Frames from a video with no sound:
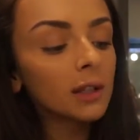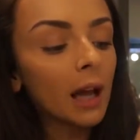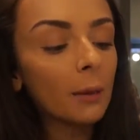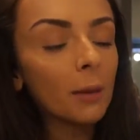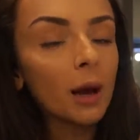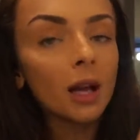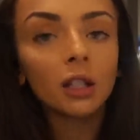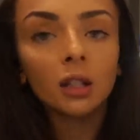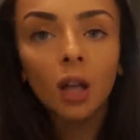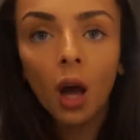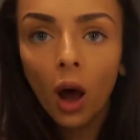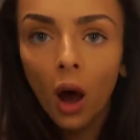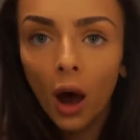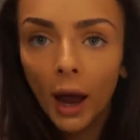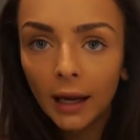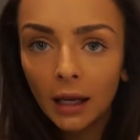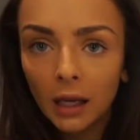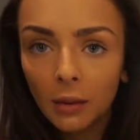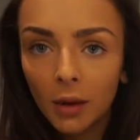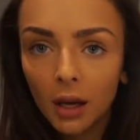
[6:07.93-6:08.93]
dab a
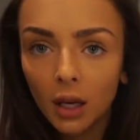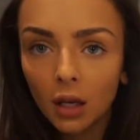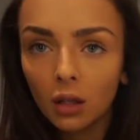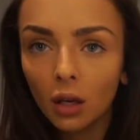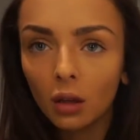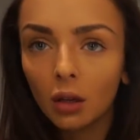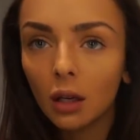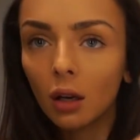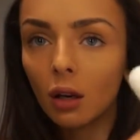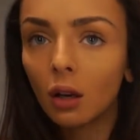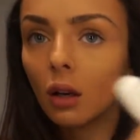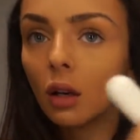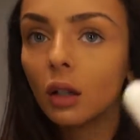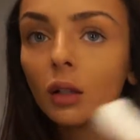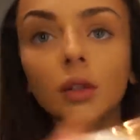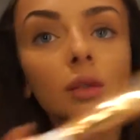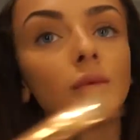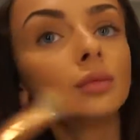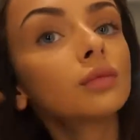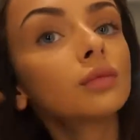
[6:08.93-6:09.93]
tiny bit, you don't need a lot.